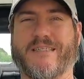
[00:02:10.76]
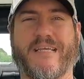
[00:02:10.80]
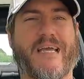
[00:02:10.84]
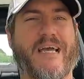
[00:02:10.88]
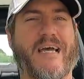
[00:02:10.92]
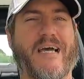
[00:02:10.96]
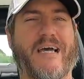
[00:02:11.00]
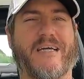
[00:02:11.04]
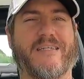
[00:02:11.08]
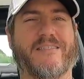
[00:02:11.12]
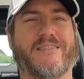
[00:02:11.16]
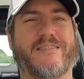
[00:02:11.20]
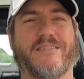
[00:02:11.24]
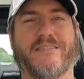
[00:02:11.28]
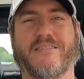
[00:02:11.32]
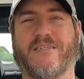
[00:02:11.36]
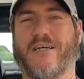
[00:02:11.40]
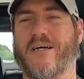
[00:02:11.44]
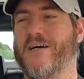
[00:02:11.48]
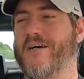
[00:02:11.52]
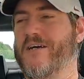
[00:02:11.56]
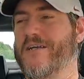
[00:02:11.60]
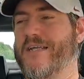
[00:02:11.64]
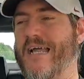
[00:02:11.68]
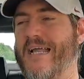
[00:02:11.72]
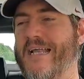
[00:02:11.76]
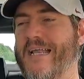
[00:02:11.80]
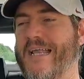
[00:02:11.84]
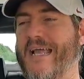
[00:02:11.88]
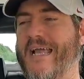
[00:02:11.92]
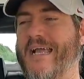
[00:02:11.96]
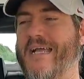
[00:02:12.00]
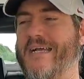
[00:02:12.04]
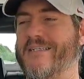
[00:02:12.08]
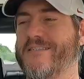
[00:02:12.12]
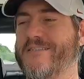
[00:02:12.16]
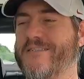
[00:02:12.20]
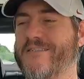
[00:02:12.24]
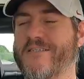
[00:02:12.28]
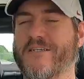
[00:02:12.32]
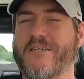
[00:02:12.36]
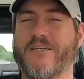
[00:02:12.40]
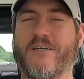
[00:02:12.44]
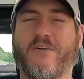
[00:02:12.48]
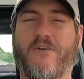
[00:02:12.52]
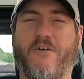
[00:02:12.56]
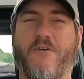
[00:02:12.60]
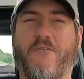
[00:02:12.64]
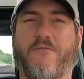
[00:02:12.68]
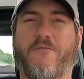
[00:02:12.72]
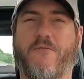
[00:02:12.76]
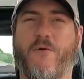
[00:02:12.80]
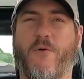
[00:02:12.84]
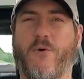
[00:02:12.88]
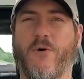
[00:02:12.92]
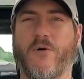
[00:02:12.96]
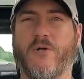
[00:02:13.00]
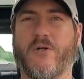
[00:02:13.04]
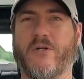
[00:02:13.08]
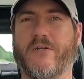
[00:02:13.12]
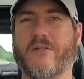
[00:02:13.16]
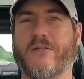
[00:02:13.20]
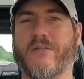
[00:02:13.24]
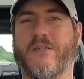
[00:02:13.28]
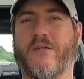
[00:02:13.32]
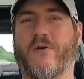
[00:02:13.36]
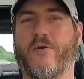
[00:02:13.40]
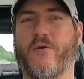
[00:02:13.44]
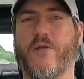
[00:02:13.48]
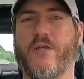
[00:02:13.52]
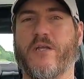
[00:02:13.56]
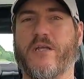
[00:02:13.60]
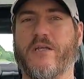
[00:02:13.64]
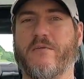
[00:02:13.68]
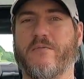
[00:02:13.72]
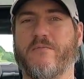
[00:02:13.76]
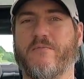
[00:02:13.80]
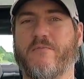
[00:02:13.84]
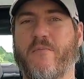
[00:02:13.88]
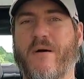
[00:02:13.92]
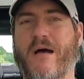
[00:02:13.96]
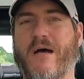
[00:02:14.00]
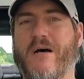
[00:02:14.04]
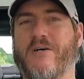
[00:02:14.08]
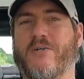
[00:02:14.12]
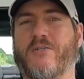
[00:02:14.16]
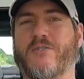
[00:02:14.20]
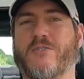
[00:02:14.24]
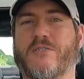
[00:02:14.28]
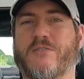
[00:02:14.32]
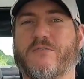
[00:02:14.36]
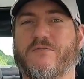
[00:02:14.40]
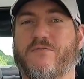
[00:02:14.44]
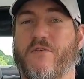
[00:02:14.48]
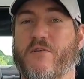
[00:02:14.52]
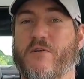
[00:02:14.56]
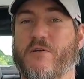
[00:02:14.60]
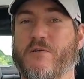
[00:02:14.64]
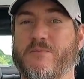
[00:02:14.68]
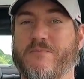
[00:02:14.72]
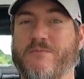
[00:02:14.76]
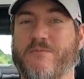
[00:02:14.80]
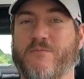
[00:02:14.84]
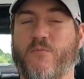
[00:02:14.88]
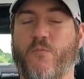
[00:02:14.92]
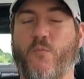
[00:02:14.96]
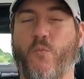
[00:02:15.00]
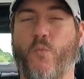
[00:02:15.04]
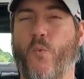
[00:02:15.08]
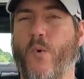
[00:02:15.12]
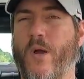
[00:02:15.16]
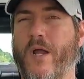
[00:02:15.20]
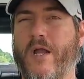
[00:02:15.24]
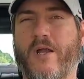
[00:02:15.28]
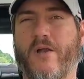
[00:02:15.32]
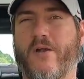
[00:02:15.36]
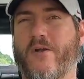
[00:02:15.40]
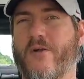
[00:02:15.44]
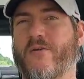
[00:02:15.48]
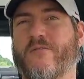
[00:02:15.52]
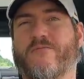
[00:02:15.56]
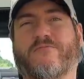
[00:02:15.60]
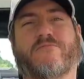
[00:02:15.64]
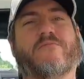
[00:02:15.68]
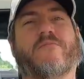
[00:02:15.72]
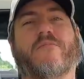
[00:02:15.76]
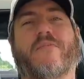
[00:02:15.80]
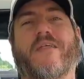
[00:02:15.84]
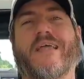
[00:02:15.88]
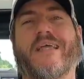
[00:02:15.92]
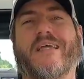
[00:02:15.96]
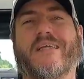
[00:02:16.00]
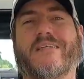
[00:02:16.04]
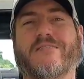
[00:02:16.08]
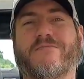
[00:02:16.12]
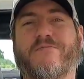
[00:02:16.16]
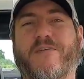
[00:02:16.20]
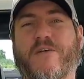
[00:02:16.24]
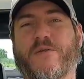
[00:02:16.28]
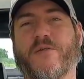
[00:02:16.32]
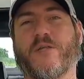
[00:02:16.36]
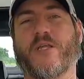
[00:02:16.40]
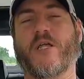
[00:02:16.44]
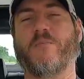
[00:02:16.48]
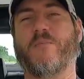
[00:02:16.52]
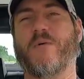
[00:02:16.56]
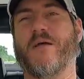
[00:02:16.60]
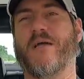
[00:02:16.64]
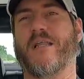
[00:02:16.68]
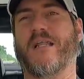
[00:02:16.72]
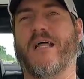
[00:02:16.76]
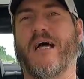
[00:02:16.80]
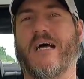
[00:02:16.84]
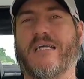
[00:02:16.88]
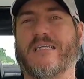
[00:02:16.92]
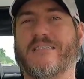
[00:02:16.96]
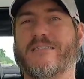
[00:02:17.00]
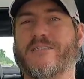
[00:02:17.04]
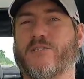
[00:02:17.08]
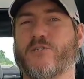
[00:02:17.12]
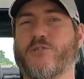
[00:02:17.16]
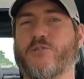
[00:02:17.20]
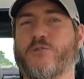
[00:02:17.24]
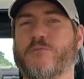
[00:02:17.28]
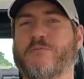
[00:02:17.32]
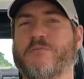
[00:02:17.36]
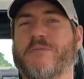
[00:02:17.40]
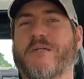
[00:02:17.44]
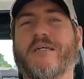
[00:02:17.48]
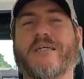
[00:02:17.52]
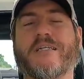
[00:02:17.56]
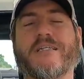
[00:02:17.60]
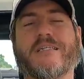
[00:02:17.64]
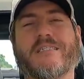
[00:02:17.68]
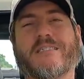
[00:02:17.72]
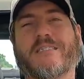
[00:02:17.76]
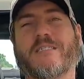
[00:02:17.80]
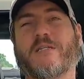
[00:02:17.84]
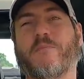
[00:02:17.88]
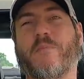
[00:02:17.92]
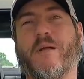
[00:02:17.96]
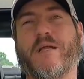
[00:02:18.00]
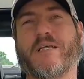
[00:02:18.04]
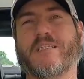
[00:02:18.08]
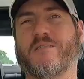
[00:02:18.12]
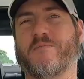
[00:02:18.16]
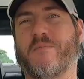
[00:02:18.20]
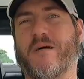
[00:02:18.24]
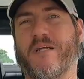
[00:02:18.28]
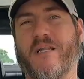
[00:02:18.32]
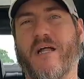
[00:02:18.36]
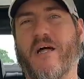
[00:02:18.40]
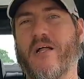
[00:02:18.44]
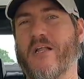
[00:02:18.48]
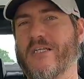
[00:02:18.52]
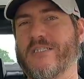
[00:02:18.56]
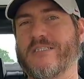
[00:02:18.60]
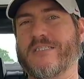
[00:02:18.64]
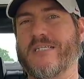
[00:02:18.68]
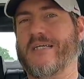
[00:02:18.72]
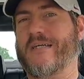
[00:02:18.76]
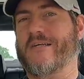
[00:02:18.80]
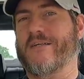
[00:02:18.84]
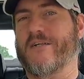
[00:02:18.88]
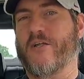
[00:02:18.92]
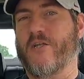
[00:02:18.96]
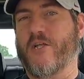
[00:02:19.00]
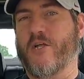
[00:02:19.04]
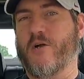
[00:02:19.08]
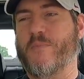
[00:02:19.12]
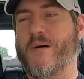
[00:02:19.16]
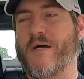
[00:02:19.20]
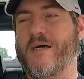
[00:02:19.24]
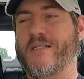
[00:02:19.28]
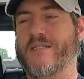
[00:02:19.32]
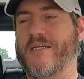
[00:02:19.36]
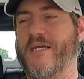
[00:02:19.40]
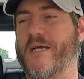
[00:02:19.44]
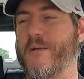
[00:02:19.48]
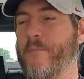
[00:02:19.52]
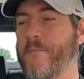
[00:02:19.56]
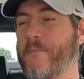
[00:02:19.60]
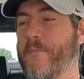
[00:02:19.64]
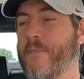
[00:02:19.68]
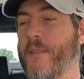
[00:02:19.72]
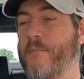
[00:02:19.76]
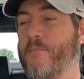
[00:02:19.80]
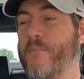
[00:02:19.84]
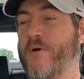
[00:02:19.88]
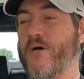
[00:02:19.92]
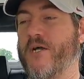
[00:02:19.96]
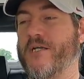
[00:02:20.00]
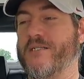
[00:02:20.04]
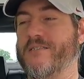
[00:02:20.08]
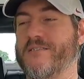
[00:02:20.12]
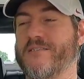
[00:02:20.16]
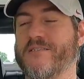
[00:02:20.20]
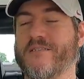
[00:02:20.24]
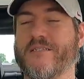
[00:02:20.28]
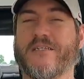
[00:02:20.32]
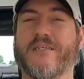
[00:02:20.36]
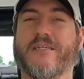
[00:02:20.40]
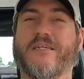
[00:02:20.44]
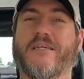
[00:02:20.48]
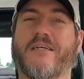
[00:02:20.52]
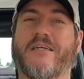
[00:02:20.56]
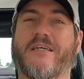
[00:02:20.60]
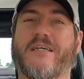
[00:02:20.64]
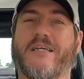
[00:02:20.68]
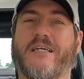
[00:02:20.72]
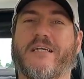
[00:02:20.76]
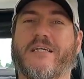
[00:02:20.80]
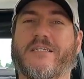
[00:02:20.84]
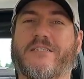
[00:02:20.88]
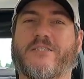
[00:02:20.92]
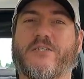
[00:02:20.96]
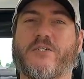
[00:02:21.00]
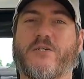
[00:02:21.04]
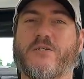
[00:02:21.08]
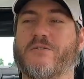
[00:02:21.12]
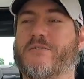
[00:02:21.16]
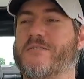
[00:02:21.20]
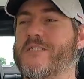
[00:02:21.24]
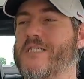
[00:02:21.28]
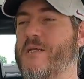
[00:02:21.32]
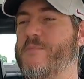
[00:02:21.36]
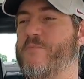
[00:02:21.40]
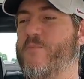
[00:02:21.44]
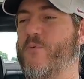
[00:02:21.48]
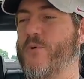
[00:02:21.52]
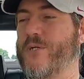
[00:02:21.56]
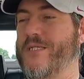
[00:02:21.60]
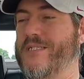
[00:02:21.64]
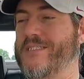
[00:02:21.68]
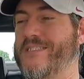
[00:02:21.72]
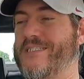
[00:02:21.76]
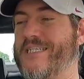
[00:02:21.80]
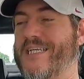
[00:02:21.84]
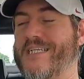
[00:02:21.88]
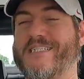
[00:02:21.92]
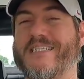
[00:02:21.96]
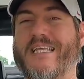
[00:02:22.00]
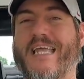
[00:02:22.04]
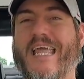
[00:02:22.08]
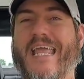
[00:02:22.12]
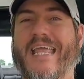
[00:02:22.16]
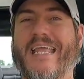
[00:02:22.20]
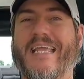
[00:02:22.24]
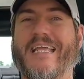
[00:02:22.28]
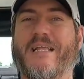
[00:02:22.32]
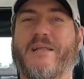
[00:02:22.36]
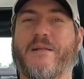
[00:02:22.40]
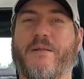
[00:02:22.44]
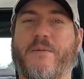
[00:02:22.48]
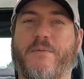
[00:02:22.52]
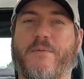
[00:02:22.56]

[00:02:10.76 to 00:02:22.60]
got gas, 430 miles from where they had filled it up at. I assume this is the best of my knowledge. I can only go by that, but it took 10.68